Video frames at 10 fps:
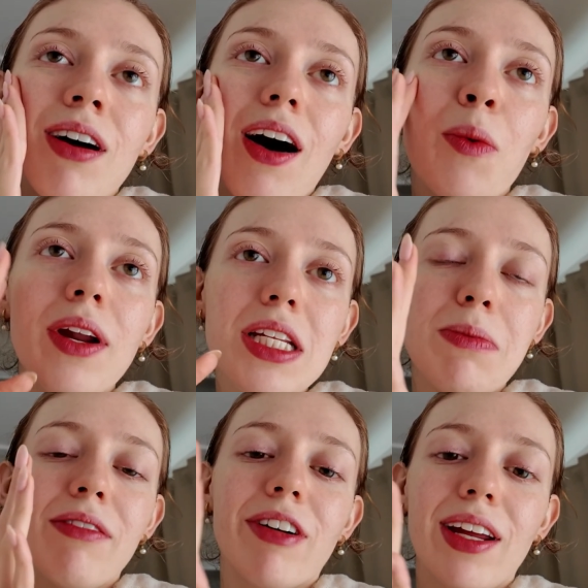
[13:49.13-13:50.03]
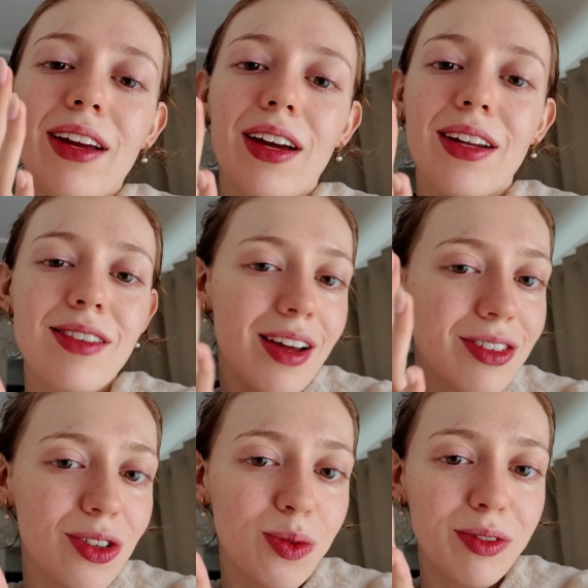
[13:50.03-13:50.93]
I wanted to be really
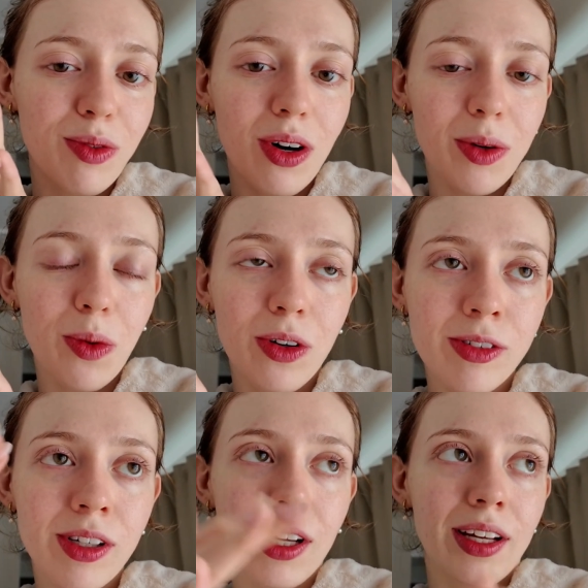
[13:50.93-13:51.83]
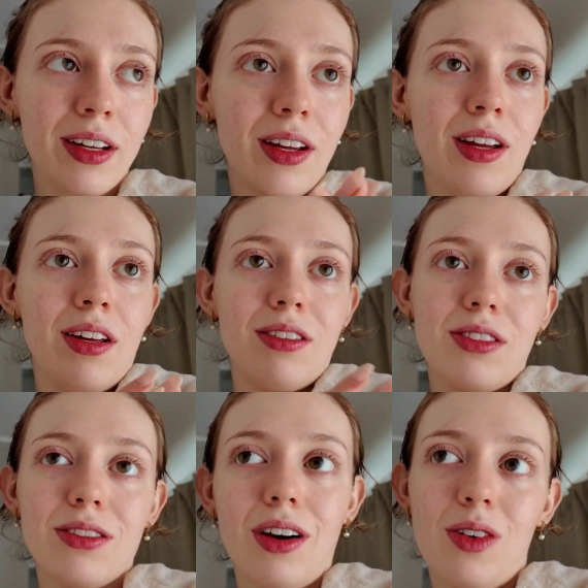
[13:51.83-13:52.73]
intentional with what I wore and like
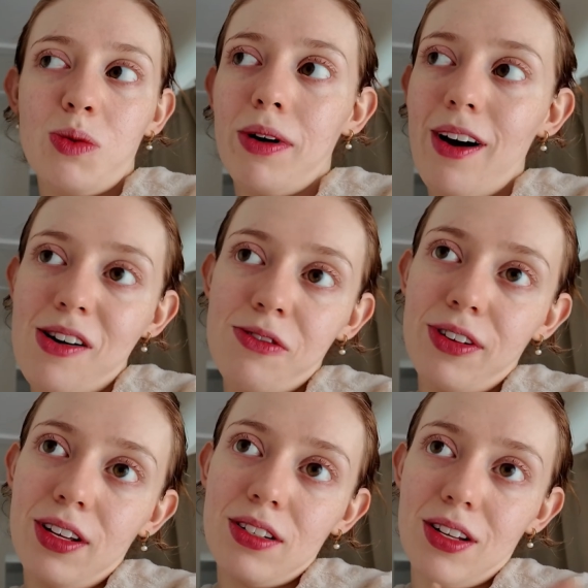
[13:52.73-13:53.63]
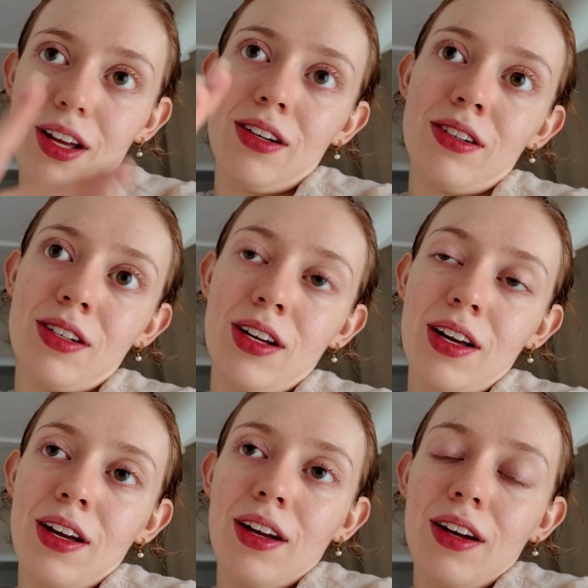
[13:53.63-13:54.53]
style my outfits and
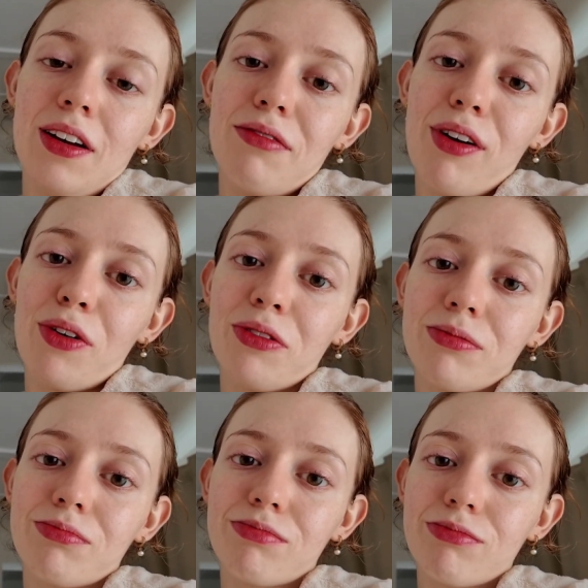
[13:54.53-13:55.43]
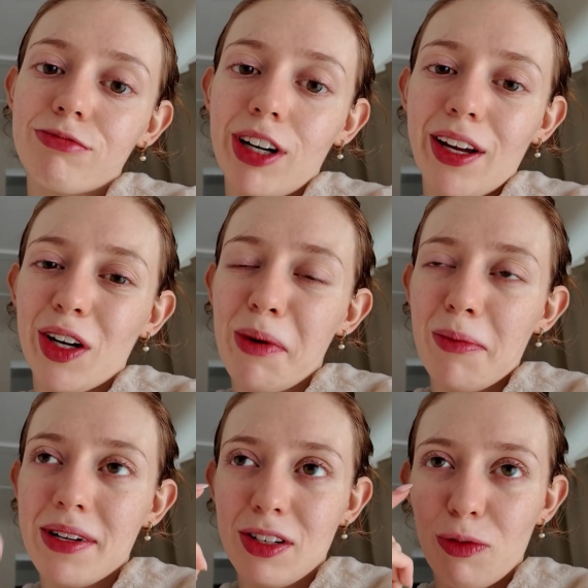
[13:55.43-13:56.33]
feel really good
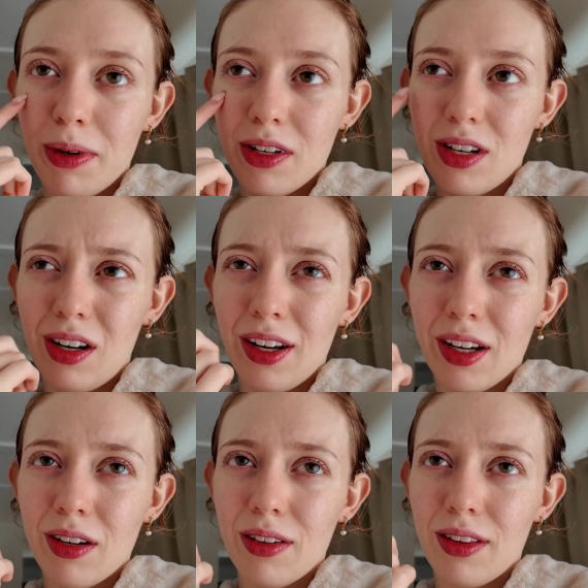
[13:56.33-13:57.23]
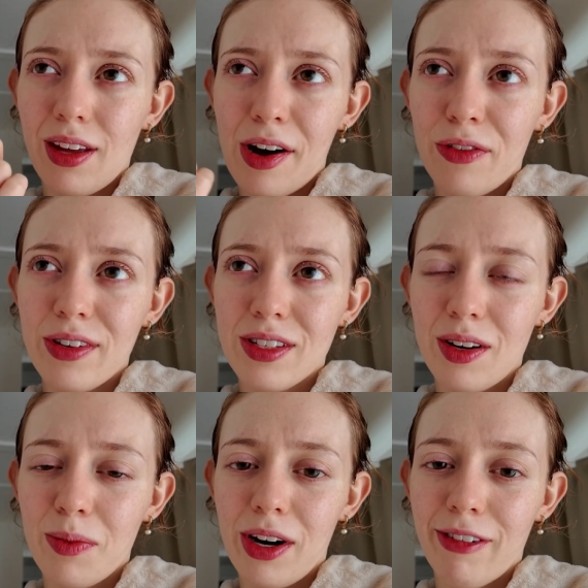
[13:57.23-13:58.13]
about myself because I like the outfits
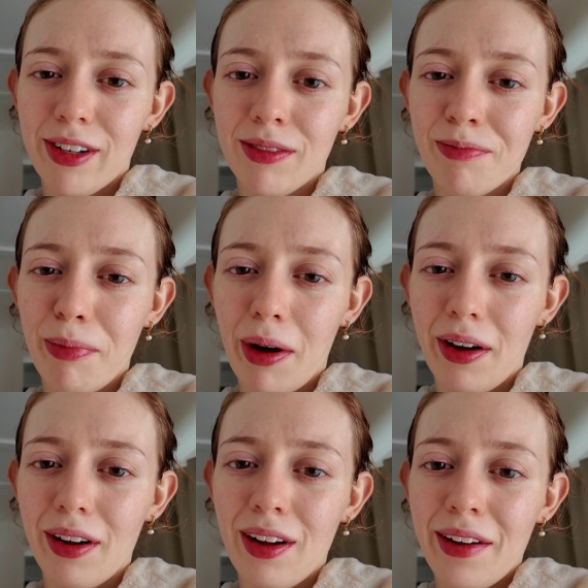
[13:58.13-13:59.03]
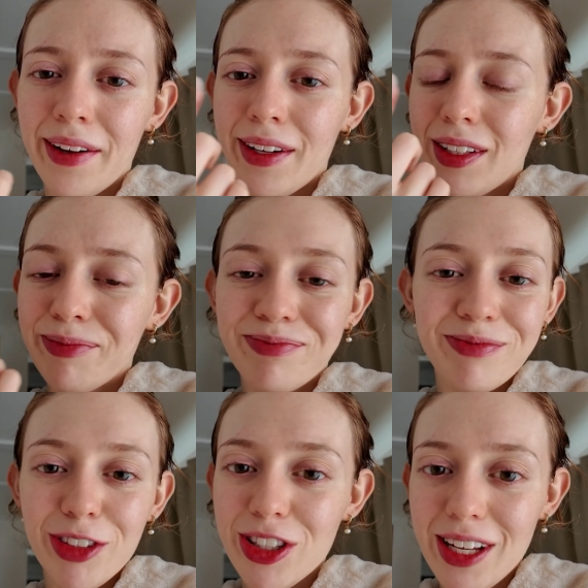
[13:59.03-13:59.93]
that I'm wearing, but
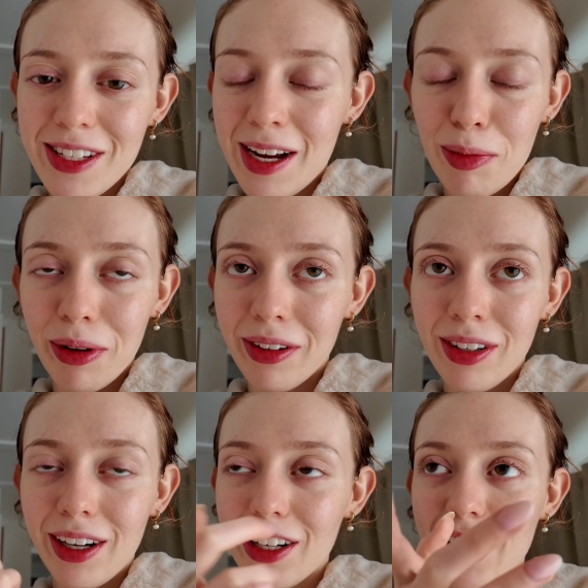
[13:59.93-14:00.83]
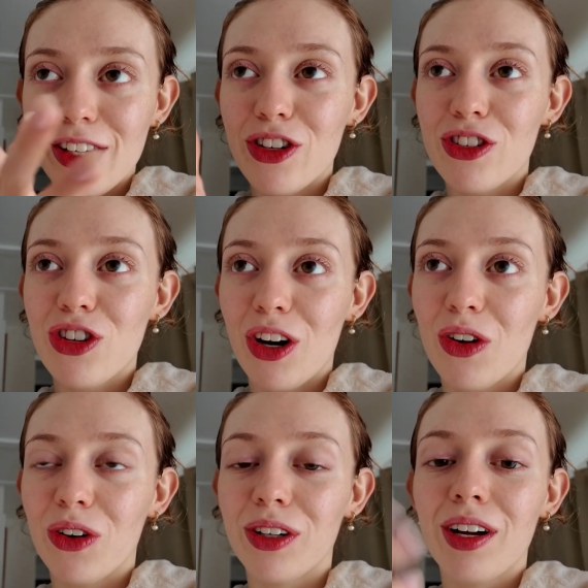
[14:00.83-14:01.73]
it just hasn't happened. Like I literally just
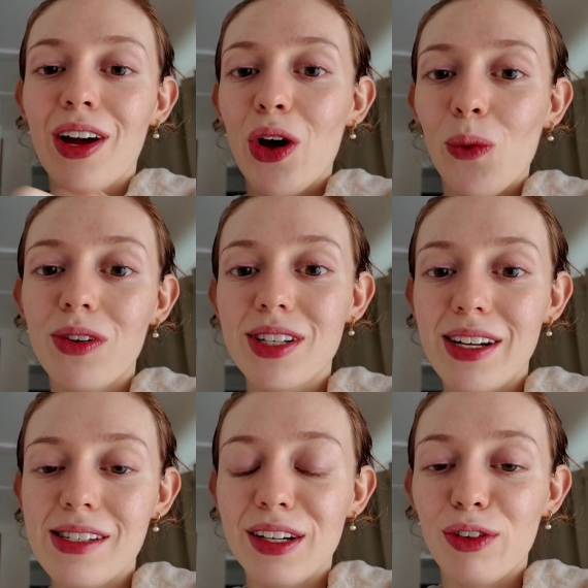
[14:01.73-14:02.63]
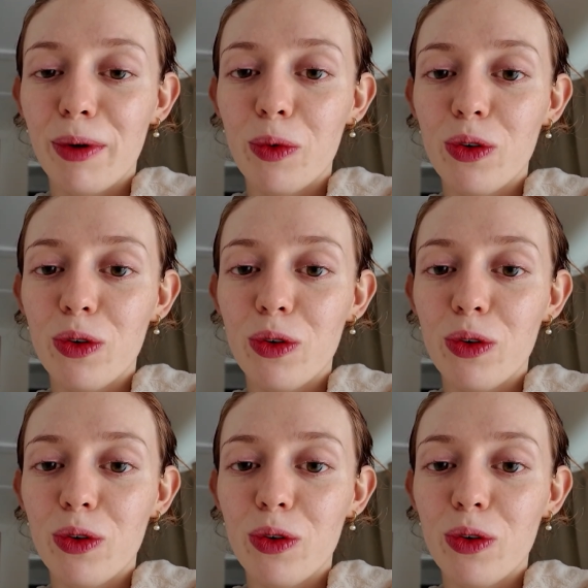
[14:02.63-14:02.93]
chuck on what's easy for my